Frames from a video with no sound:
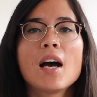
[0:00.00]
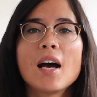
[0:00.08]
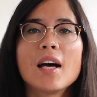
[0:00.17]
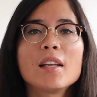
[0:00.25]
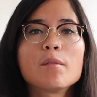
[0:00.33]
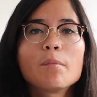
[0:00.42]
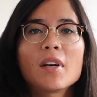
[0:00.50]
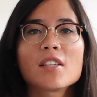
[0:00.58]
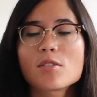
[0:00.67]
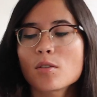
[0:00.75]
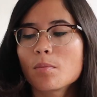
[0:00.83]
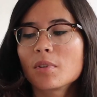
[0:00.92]
and
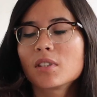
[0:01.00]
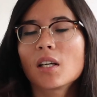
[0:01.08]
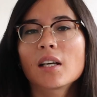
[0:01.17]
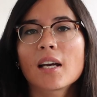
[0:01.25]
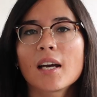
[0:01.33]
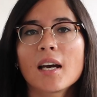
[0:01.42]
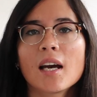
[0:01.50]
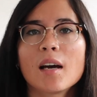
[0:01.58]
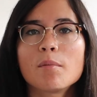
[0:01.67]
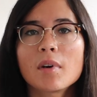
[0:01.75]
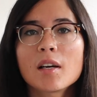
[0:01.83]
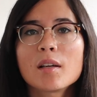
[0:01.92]
my super dark hair
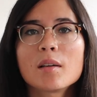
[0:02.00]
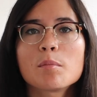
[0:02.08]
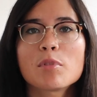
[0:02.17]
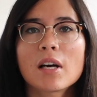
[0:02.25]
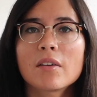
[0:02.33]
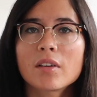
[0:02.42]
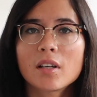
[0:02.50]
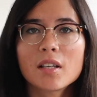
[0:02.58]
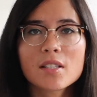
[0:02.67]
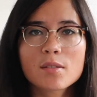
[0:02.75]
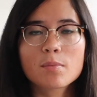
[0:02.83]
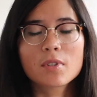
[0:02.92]
and my brown eyes,